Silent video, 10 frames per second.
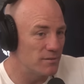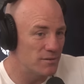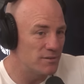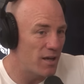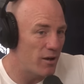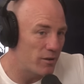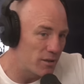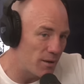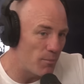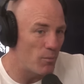no,
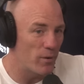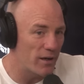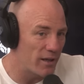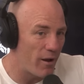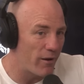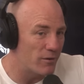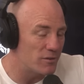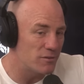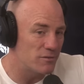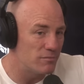come on, we're going to go. I
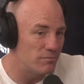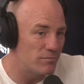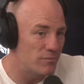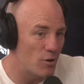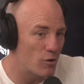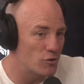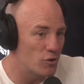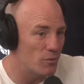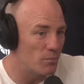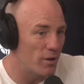was just dog
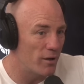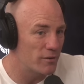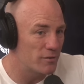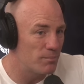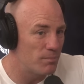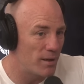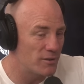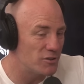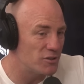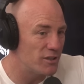shot and blokes
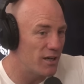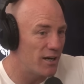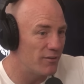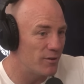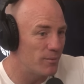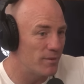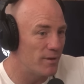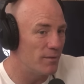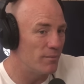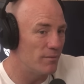punch the shit out of him,
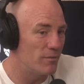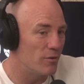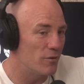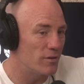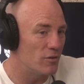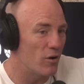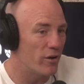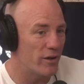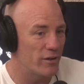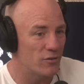and then all these
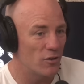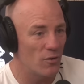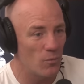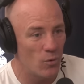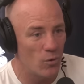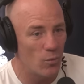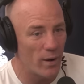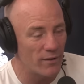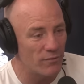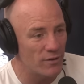hyenas on the wall
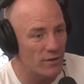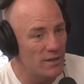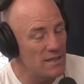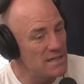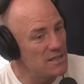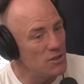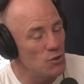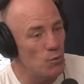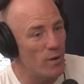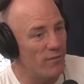waiting for
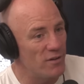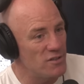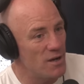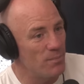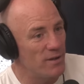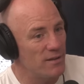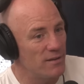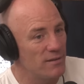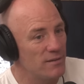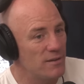whoever to jump
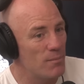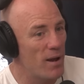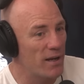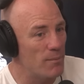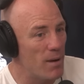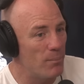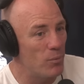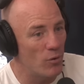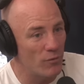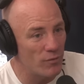in to back him
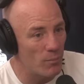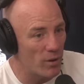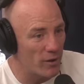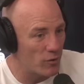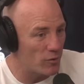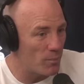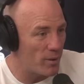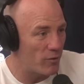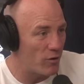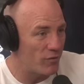up, or if the bloke got the
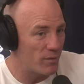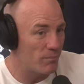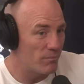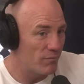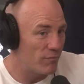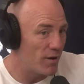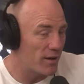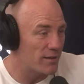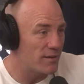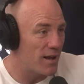better of him,
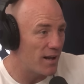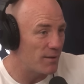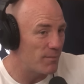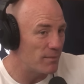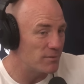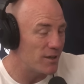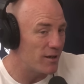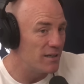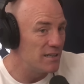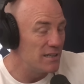fucking towel him up. So
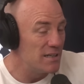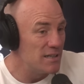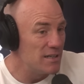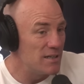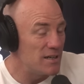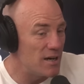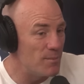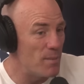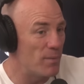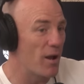I
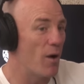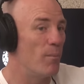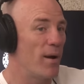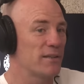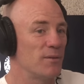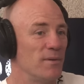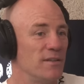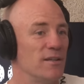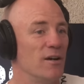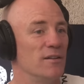remember going back to my
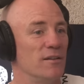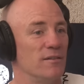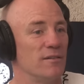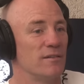cell and